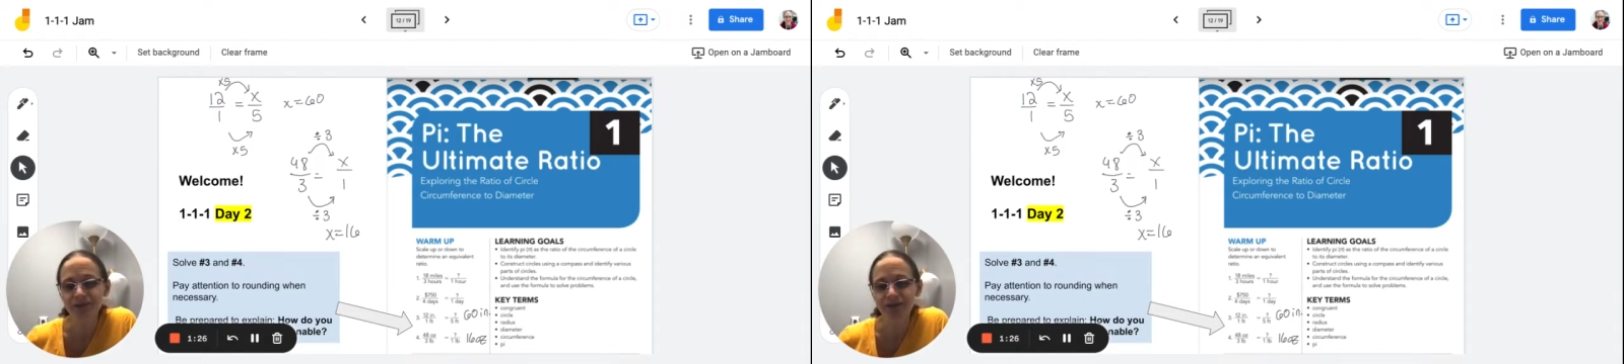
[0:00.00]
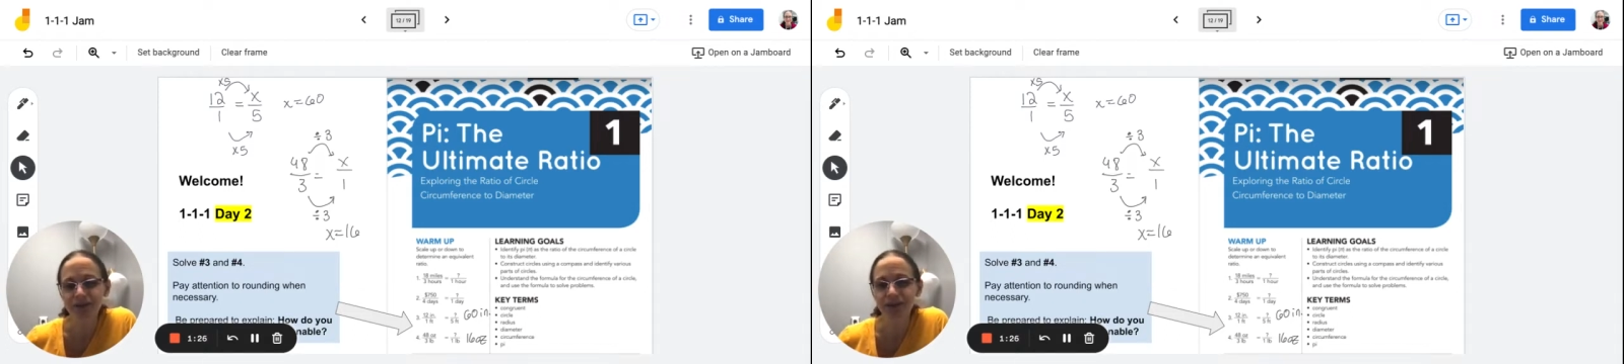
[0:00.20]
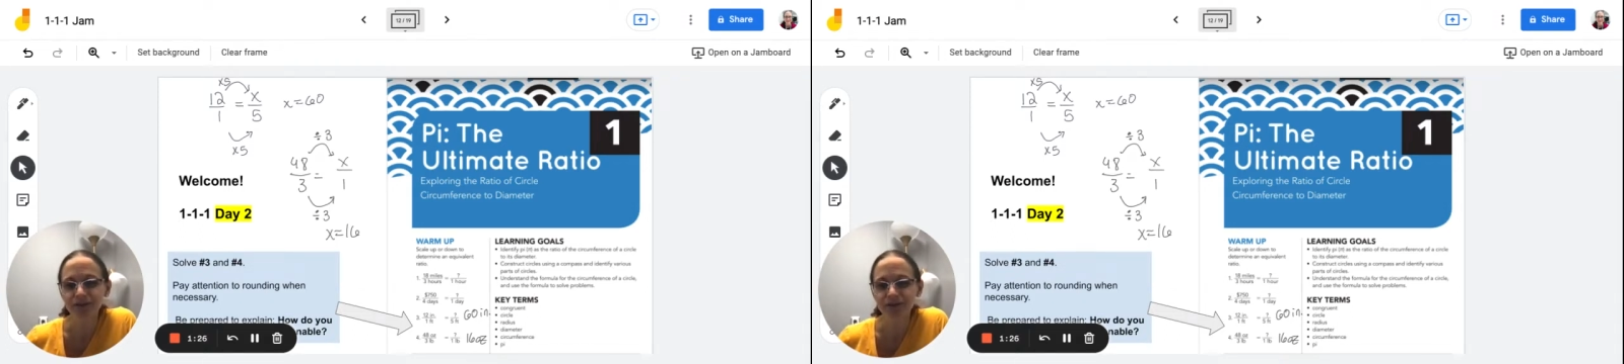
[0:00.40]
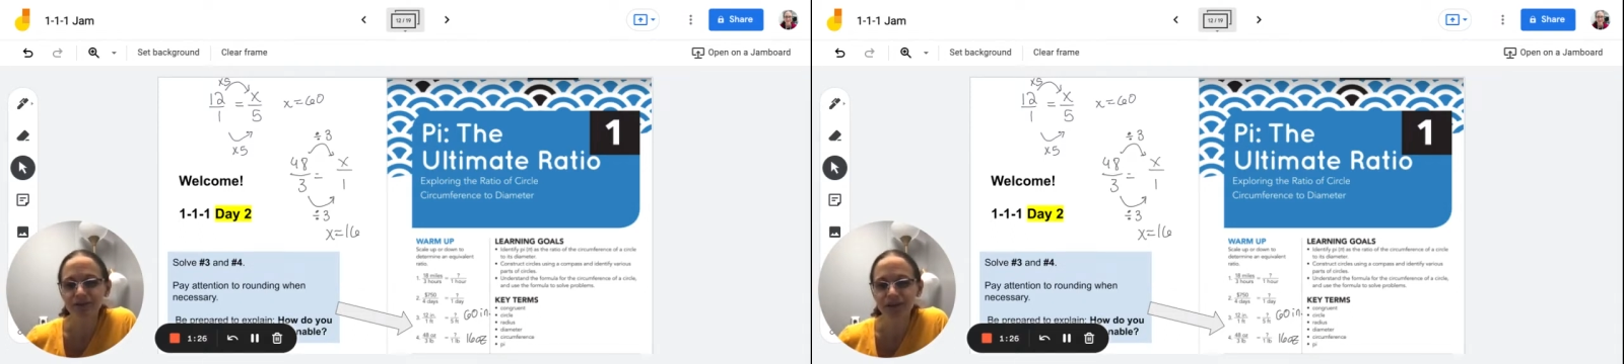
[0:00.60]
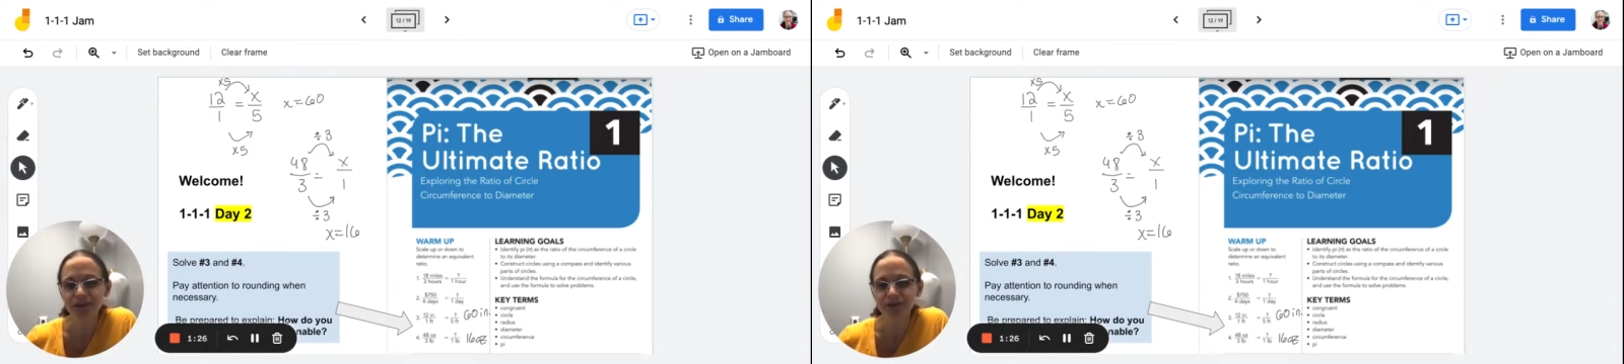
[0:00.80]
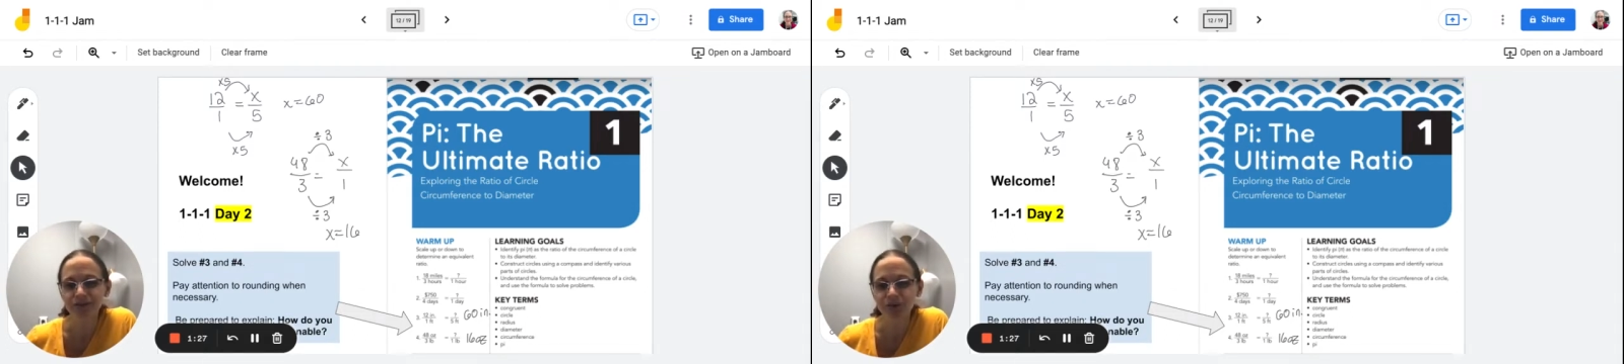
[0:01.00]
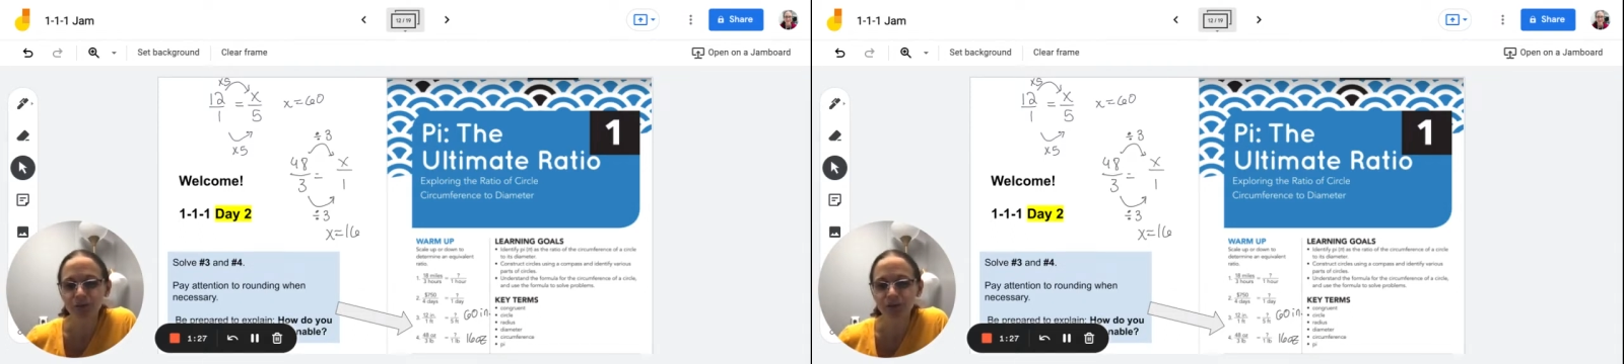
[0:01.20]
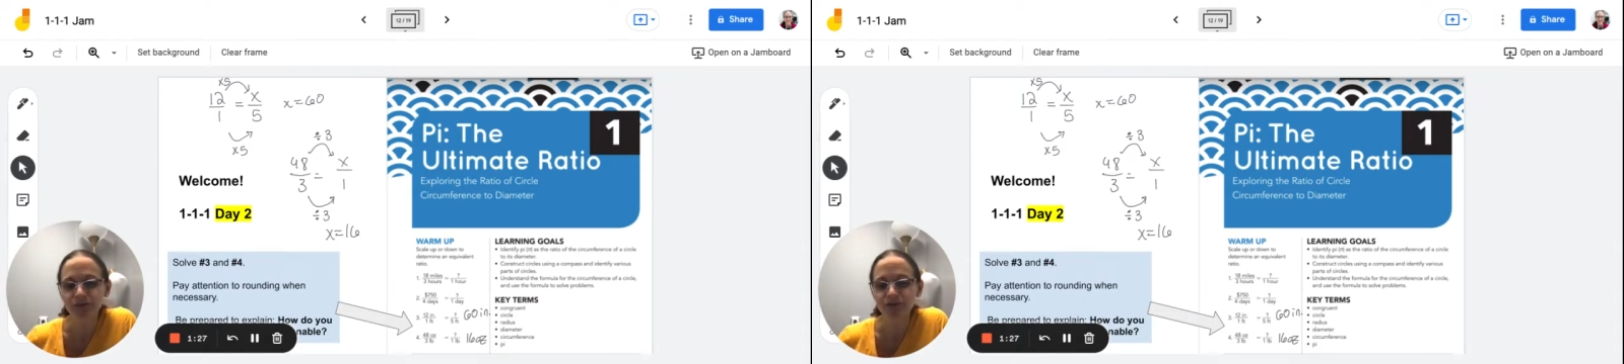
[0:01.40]
on understanding the
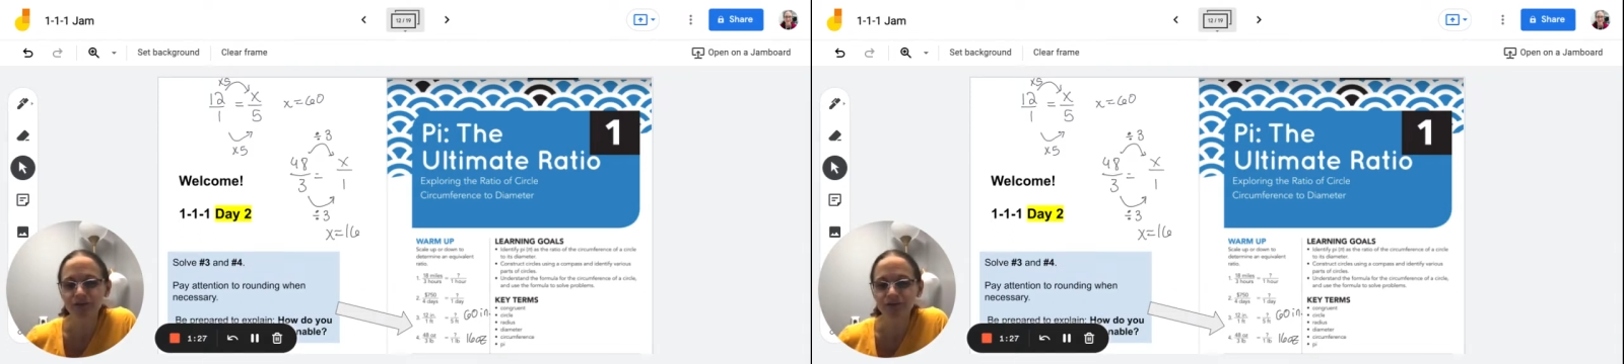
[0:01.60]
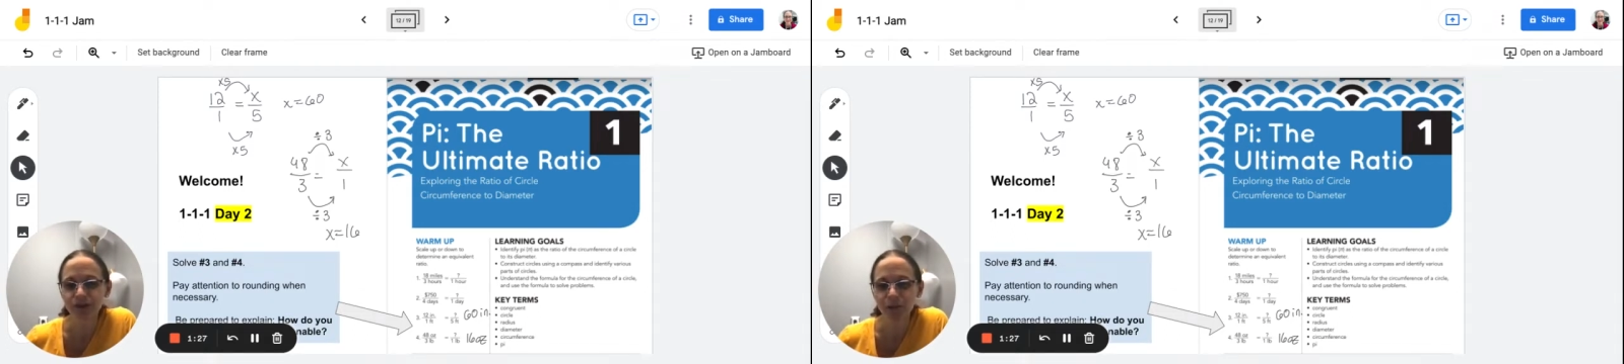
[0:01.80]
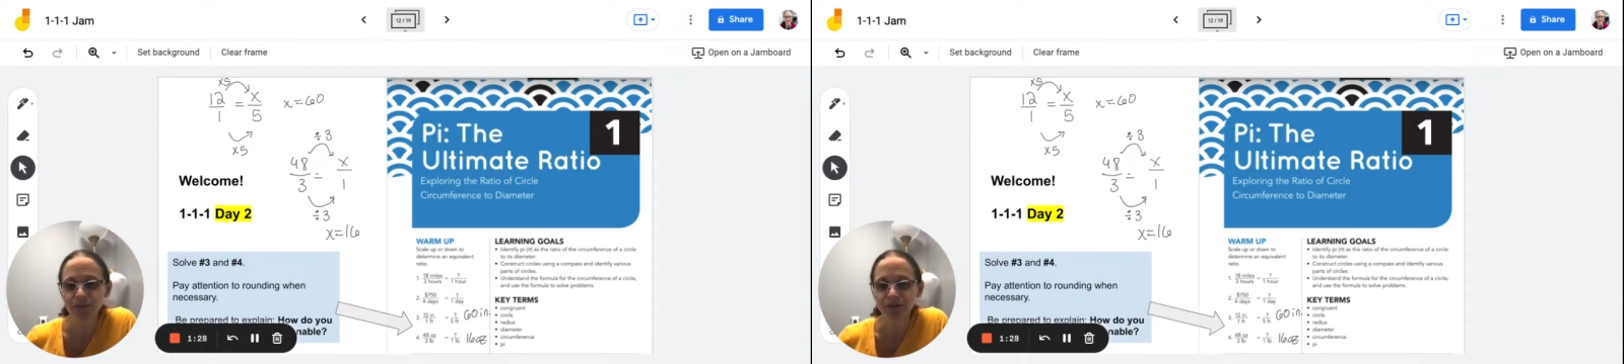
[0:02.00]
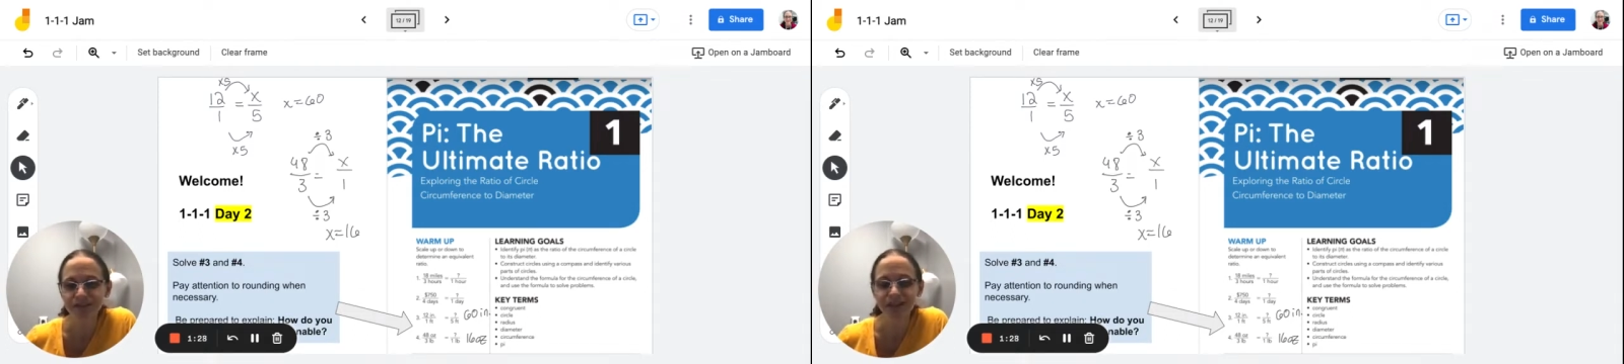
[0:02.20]
formula for circumference